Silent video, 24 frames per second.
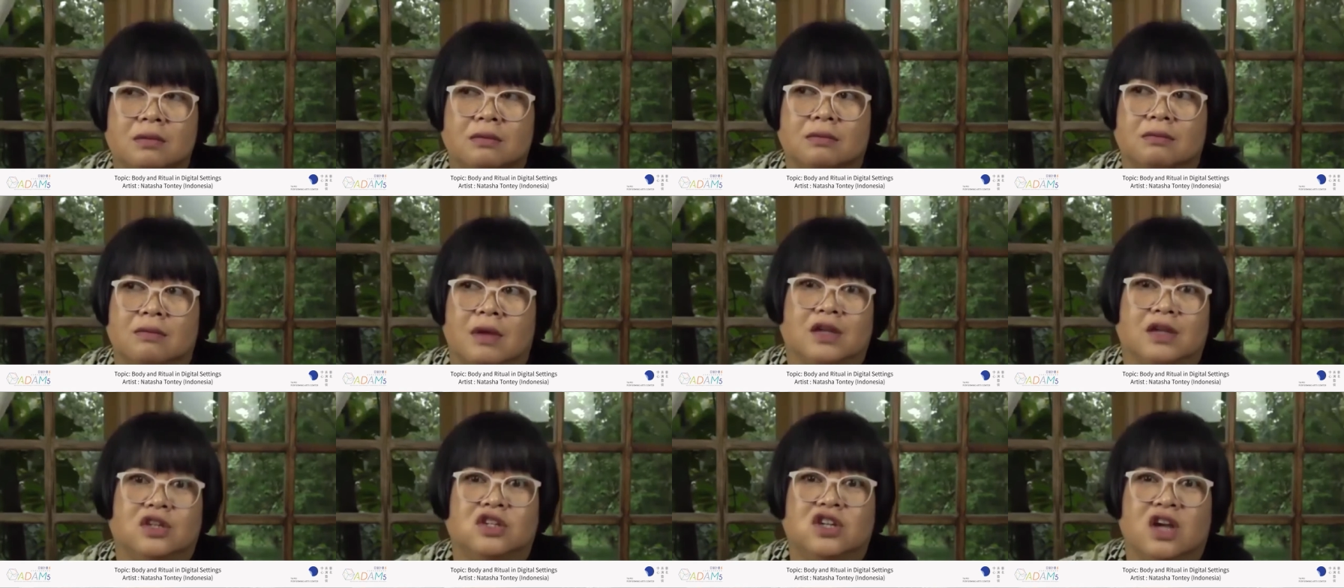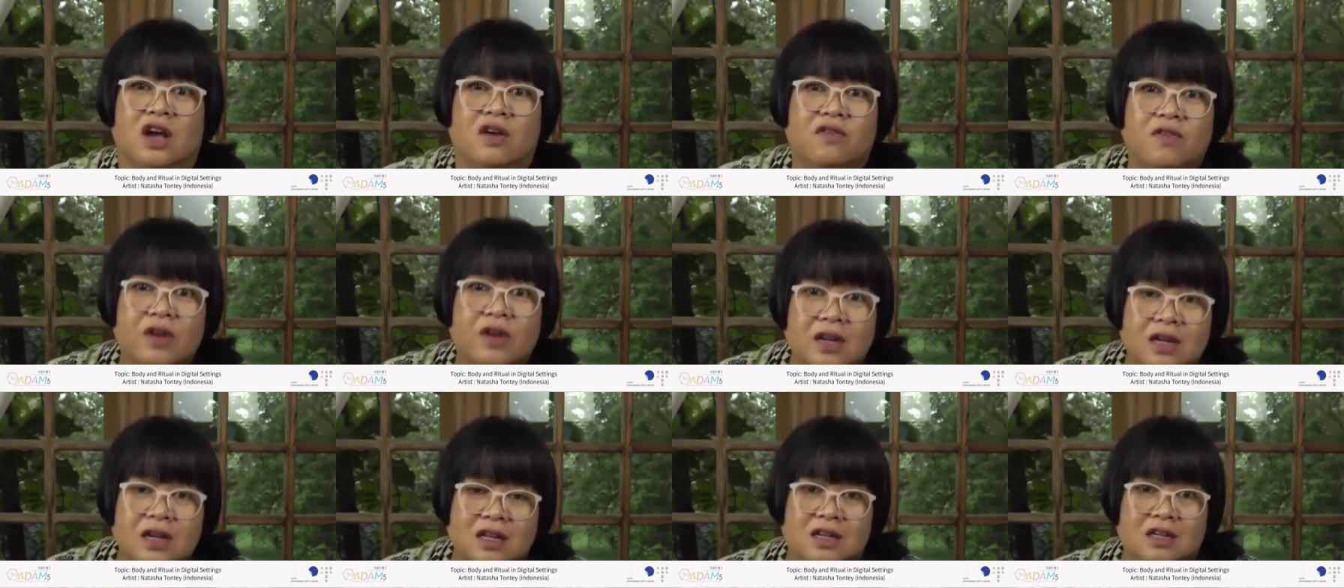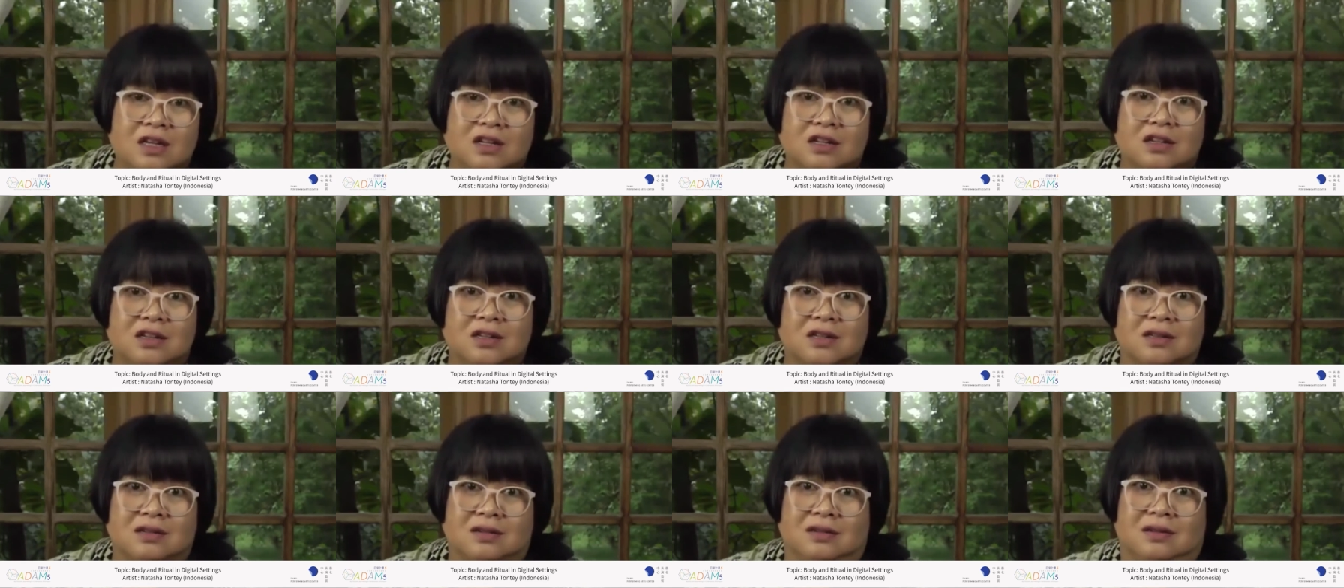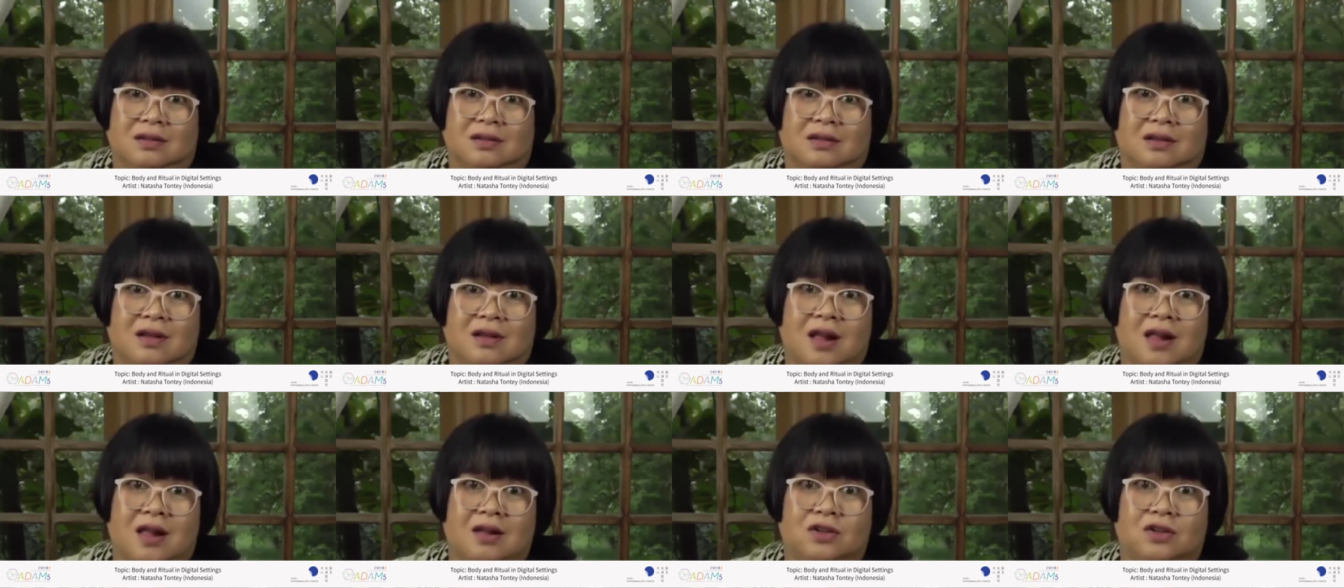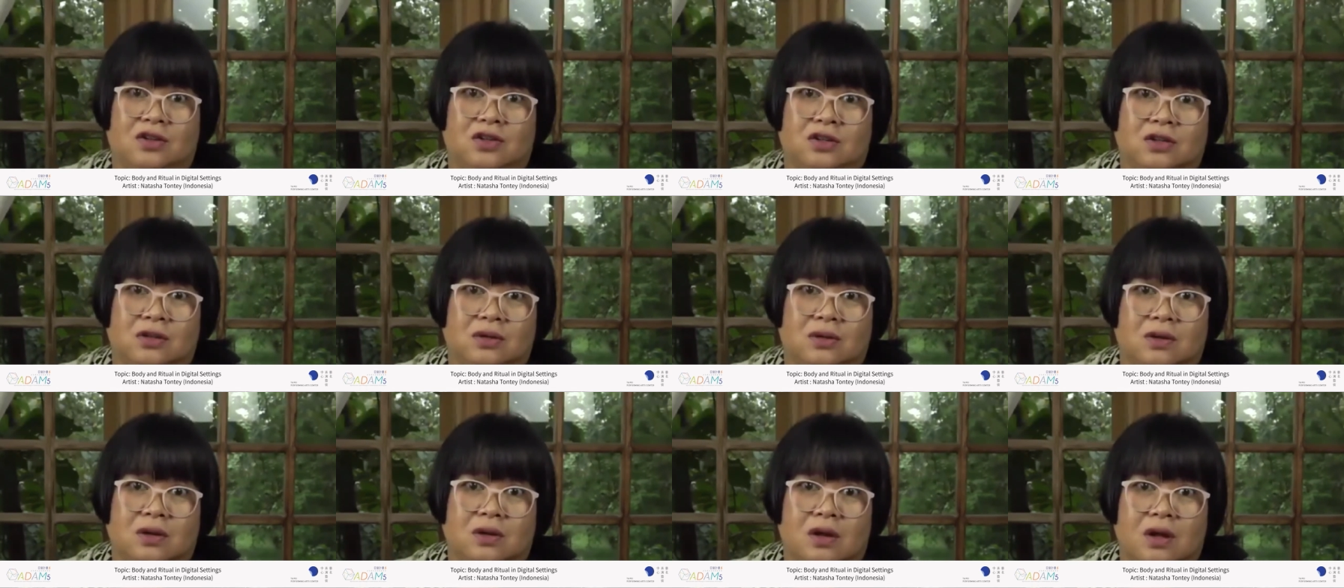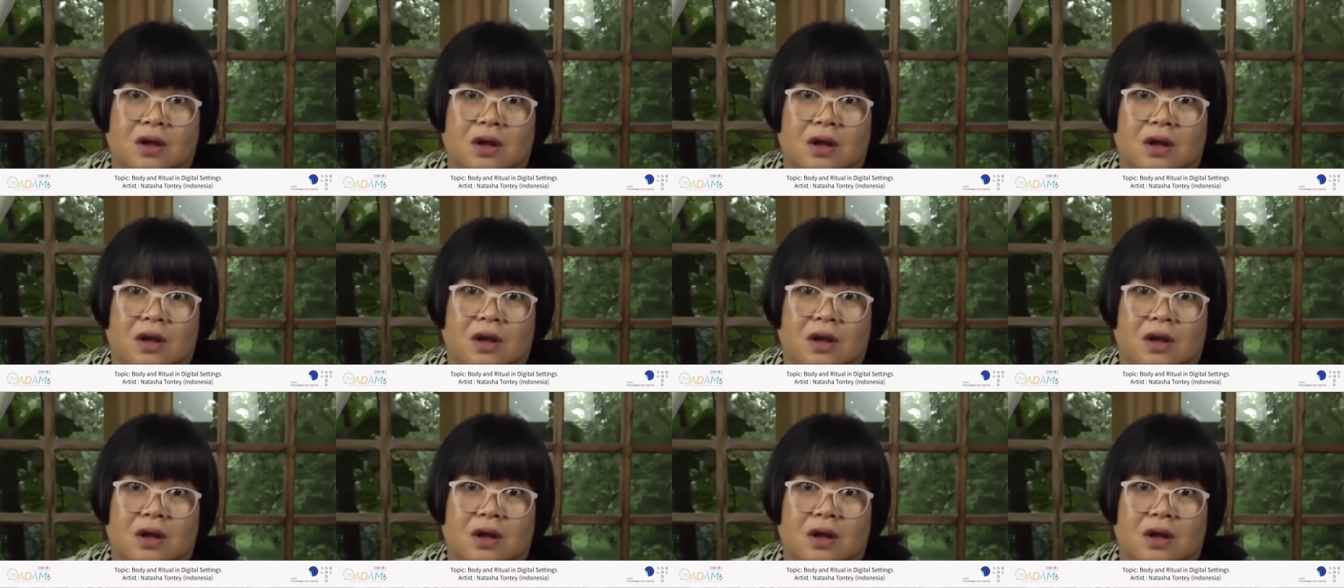my Javanese culture.